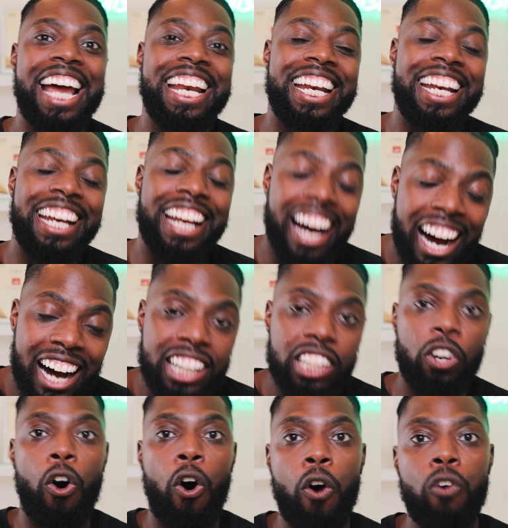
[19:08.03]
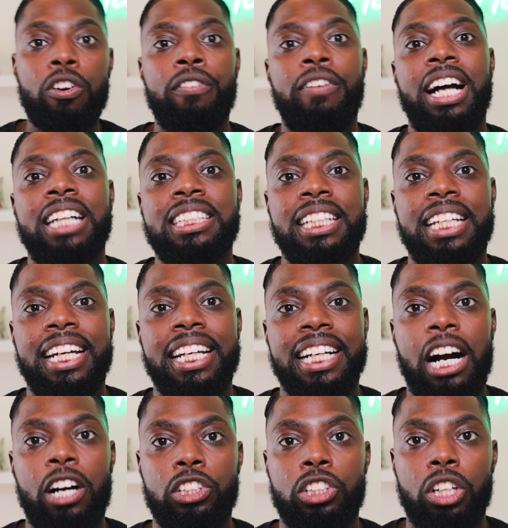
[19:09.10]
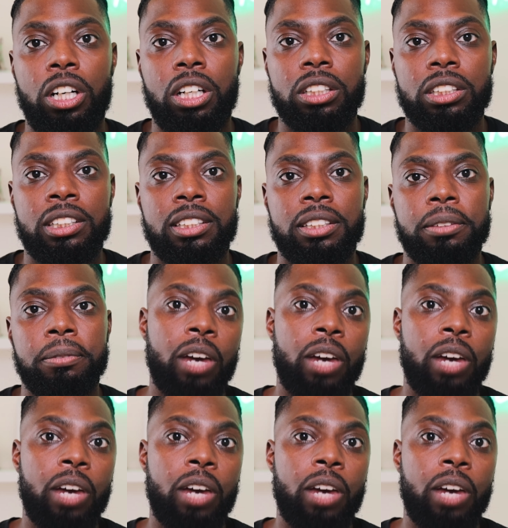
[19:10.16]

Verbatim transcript: and not over vaccinating our dogs.